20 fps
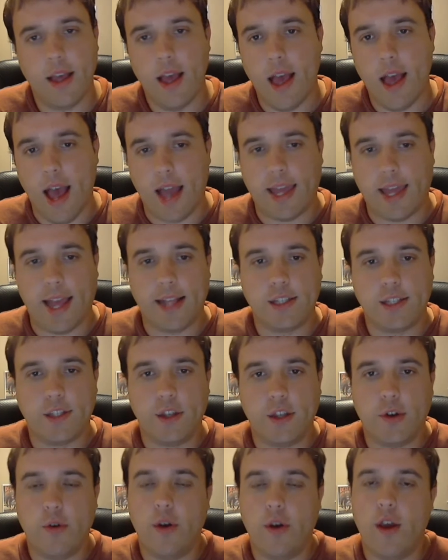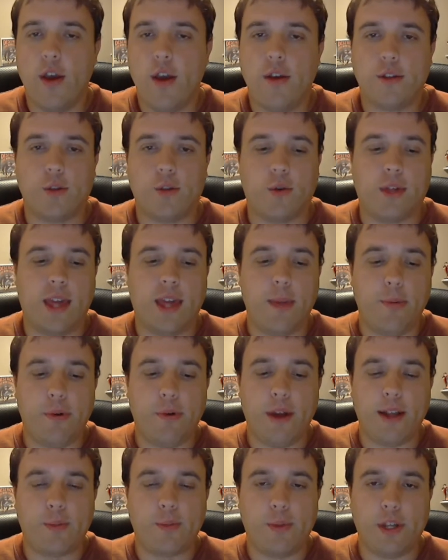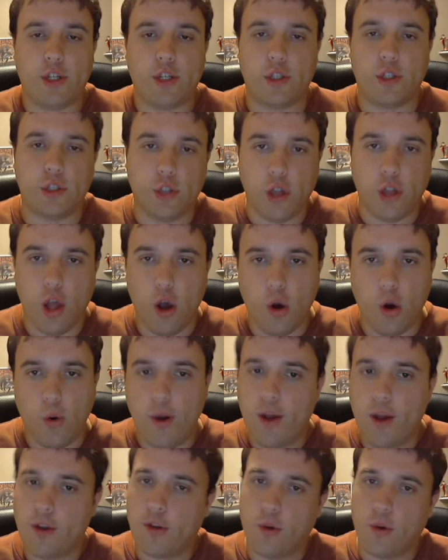against you. So keep your expeditions low.